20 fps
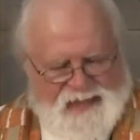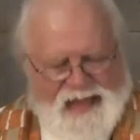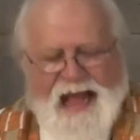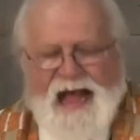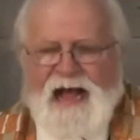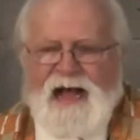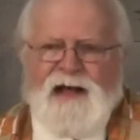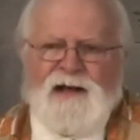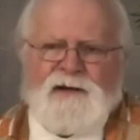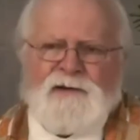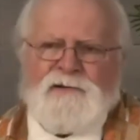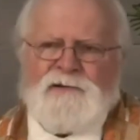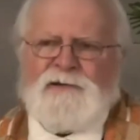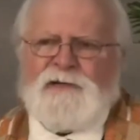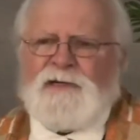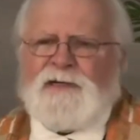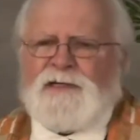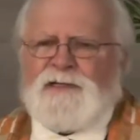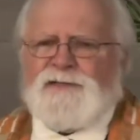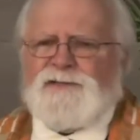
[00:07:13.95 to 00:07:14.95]

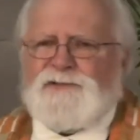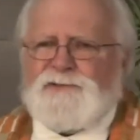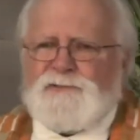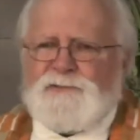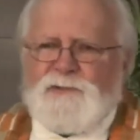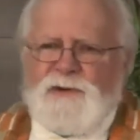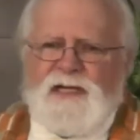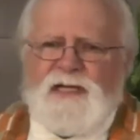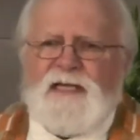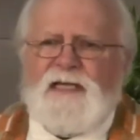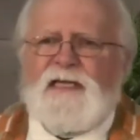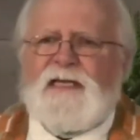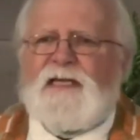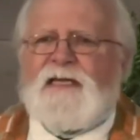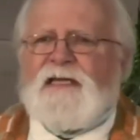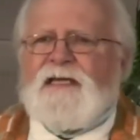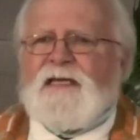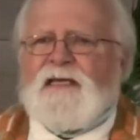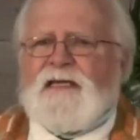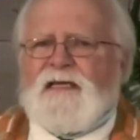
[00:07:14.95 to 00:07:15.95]
How do
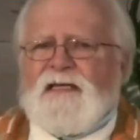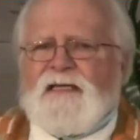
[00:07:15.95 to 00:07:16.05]
we